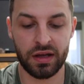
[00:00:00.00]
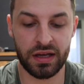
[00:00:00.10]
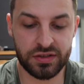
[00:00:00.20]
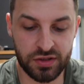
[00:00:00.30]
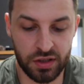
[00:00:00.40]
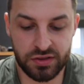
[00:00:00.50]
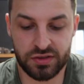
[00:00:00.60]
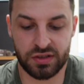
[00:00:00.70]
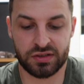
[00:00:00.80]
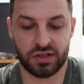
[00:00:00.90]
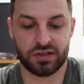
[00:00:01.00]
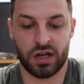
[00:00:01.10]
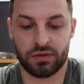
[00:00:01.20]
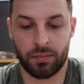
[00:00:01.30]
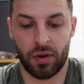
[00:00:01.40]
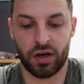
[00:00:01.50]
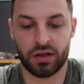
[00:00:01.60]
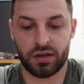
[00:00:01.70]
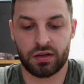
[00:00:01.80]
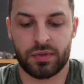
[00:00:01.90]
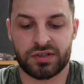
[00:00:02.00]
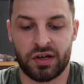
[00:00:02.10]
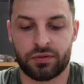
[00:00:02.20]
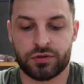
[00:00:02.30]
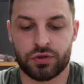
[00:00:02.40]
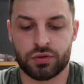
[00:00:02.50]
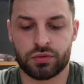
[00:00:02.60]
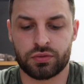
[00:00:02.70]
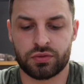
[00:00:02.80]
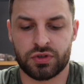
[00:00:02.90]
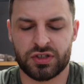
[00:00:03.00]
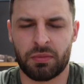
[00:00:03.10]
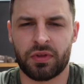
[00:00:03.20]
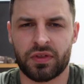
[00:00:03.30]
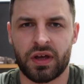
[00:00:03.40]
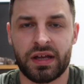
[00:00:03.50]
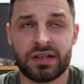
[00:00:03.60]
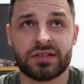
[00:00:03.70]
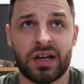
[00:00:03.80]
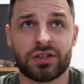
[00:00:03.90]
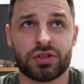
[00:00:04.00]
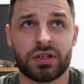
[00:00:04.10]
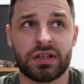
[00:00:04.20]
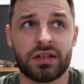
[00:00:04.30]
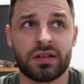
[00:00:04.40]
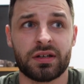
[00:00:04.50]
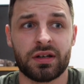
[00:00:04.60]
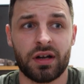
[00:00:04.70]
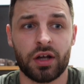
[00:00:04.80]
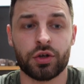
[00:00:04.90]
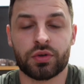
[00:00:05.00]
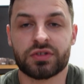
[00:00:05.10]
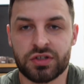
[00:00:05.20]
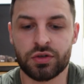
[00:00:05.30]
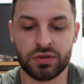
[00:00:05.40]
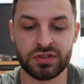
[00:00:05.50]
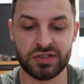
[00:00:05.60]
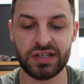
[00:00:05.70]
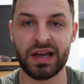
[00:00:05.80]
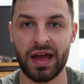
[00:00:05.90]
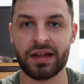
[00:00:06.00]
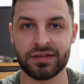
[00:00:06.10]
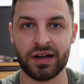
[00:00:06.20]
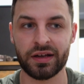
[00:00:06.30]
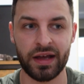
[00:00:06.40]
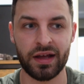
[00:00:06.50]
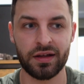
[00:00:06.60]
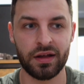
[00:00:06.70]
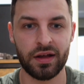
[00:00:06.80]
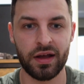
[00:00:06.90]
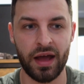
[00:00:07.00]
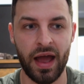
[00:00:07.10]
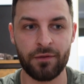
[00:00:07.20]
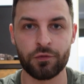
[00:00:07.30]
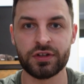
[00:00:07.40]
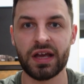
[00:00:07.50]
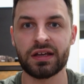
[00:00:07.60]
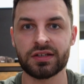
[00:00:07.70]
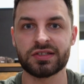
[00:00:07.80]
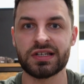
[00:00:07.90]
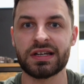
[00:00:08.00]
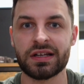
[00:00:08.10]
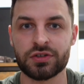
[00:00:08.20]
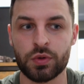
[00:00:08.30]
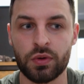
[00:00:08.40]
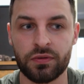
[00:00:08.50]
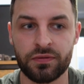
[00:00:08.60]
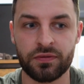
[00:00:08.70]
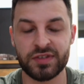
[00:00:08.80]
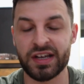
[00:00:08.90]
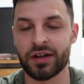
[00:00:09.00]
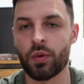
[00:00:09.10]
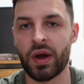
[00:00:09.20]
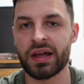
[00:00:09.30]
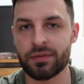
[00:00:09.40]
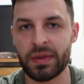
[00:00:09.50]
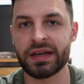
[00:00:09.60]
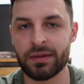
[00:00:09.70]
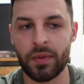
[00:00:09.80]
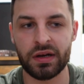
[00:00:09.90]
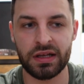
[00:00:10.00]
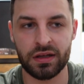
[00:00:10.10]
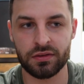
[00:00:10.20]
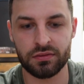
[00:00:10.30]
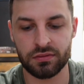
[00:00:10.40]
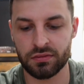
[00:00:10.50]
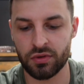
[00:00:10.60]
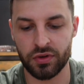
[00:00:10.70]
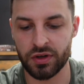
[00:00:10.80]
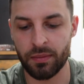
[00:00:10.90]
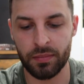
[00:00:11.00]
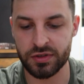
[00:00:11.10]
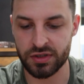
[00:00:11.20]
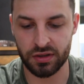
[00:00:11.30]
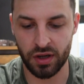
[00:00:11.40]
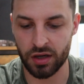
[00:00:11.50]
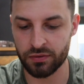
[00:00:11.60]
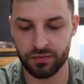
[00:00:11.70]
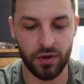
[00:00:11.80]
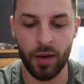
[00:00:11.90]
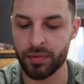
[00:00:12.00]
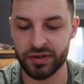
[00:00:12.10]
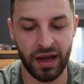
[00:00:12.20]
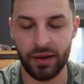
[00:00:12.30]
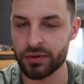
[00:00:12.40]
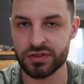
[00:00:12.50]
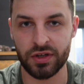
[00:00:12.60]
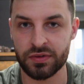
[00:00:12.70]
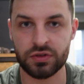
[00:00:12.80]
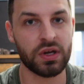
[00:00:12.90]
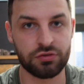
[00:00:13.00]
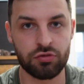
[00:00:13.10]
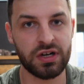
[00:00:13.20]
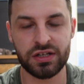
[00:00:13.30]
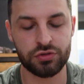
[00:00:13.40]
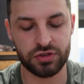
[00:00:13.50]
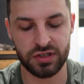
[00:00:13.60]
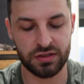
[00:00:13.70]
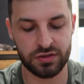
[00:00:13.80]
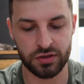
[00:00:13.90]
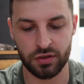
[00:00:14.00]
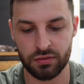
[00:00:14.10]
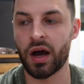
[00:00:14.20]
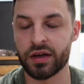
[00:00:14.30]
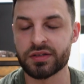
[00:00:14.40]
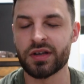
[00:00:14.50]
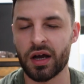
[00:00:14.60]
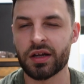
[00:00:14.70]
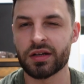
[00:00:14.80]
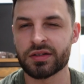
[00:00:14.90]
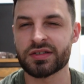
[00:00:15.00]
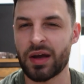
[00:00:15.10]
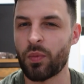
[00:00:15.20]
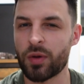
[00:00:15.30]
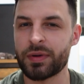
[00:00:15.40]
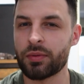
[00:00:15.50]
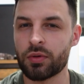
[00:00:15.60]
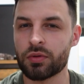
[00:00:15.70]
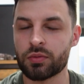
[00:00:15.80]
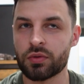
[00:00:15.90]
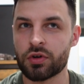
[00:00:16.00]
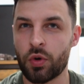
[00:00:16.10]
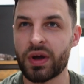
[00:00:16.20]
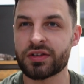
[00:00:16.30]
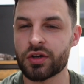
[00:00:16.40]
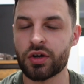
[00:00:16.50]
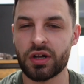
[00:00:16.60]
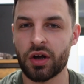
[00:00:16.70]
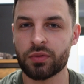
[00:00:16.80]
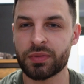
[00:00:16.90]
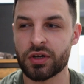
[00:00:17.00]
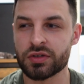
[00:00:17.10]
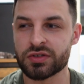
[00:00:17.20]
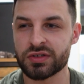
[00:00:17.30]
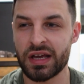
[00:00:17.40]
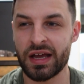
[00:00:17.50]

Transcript: It's nice, it's nice to kind of apply myself to, to something that is actually like you can you can see it like every day you're seeing it sort of ticking away making money and the numbers are kind of up and down and stuff it's, it's really interesting so i can i can understand why people quit early on because